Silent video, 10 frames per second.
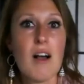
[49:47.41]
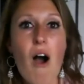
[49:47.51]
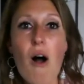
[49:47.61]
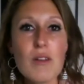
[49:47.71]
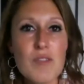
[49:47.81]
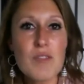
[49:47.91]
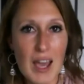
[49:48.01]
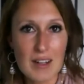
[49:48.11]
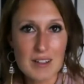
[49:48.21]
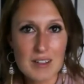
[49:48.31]
All of
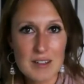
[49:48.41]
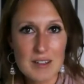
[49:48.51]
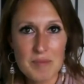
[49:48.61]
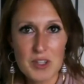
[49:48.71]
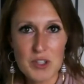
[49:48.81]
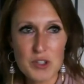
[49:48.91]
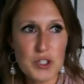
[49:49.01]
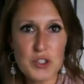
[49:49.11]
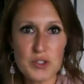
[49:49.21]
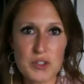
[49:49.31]
that is
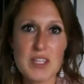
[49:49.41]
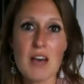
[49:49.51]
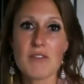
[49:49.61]
just yourself,